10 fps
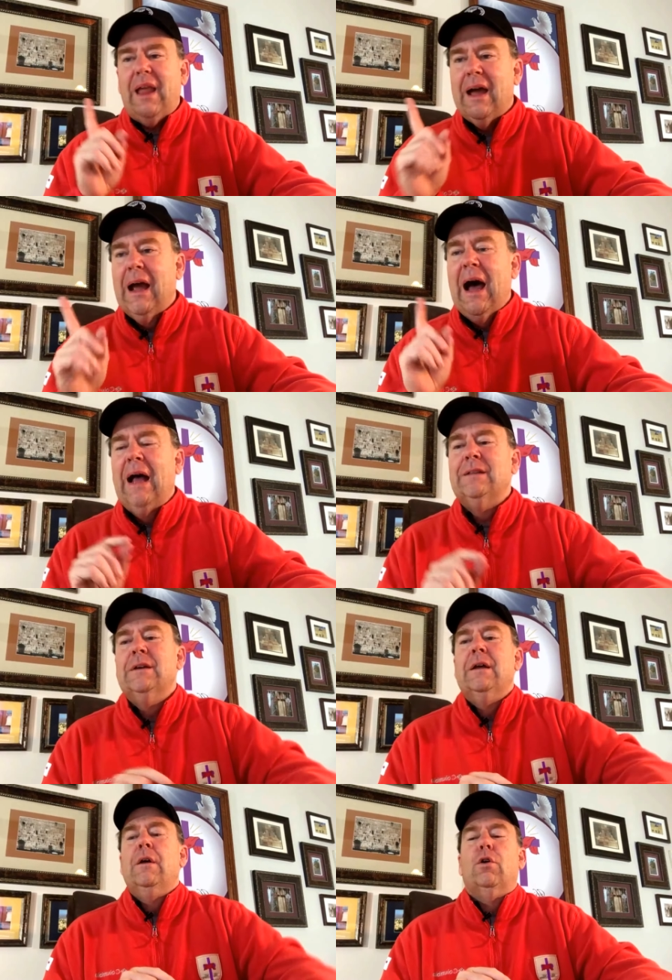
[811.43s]
God
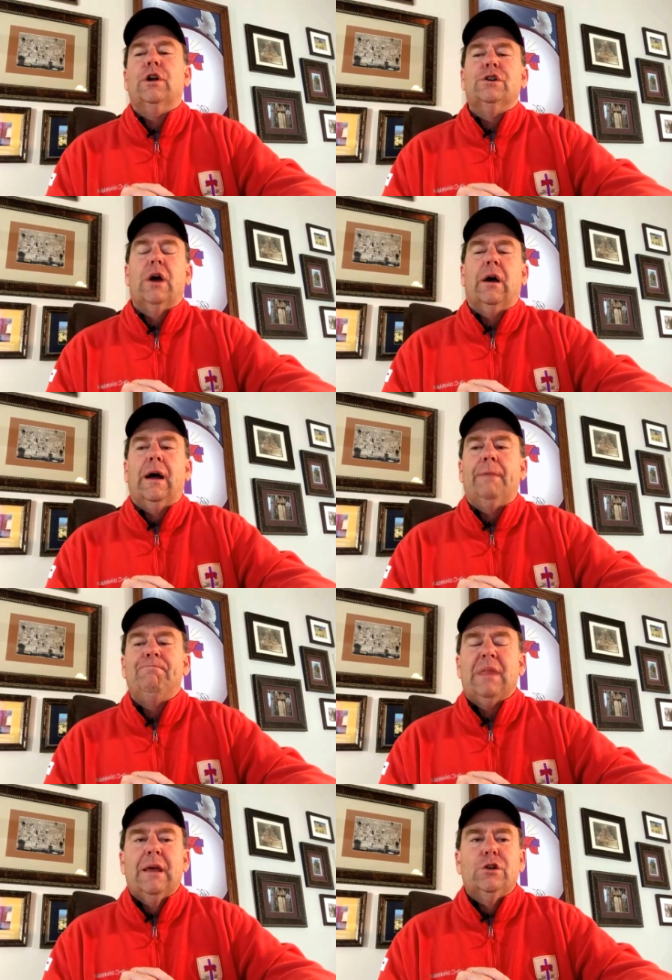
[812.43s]
or uh,
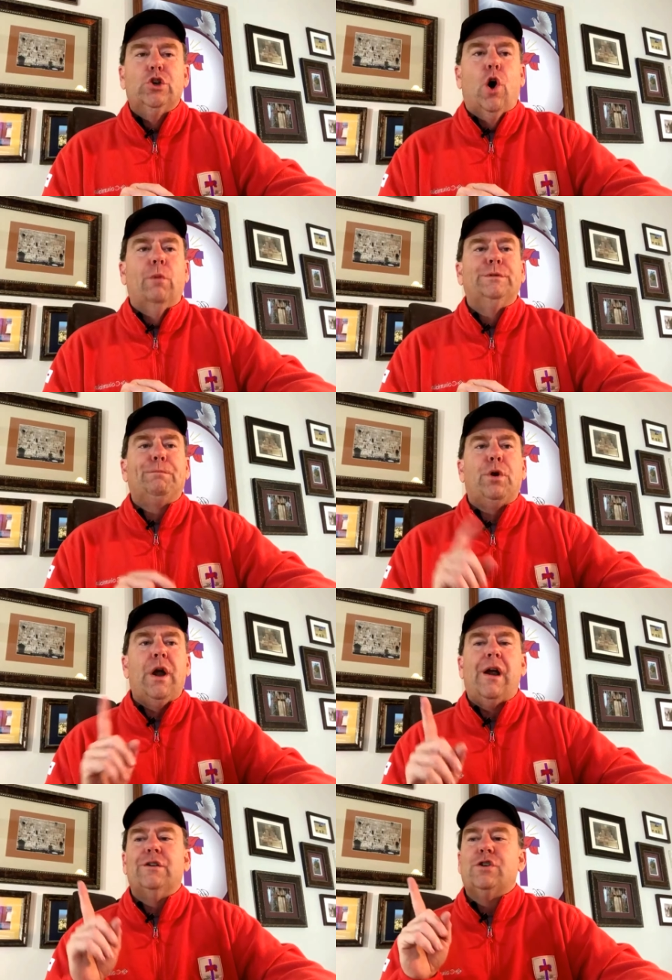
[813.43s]
Job's
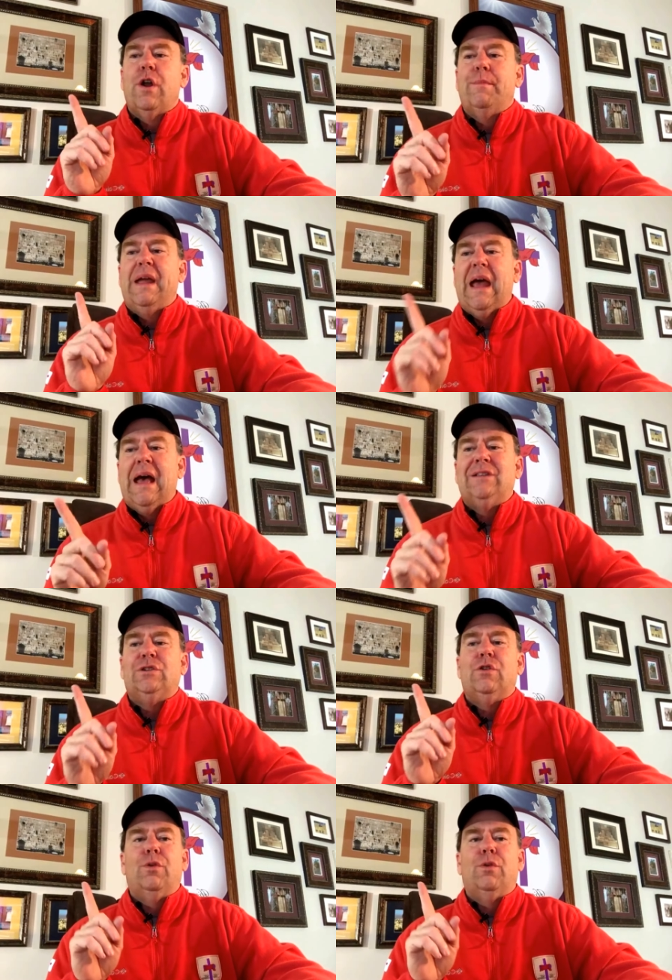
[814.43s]
prayer is going to be answered,